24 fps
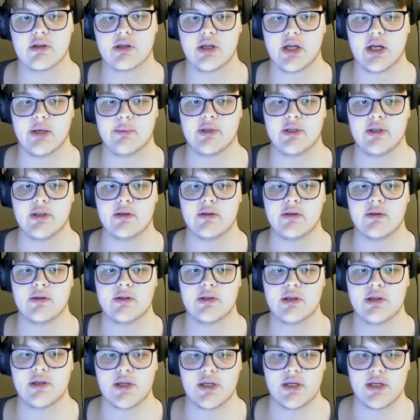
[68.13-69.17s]
I mean,
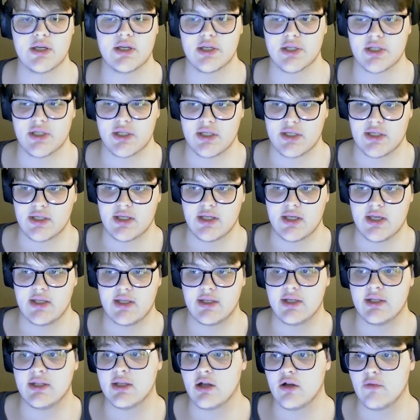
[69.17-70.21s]
it
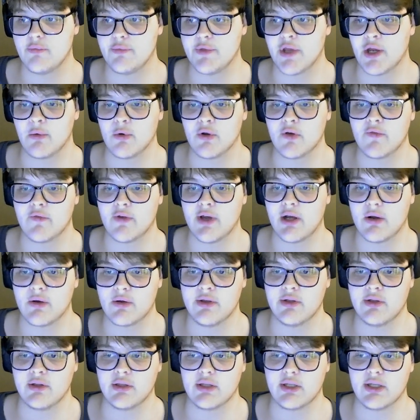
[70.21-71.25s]
didn't help that Royval
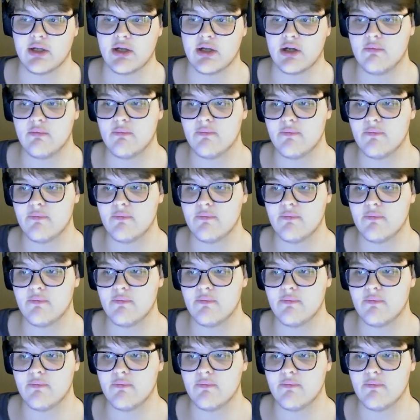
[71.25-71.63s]
couldn't get up,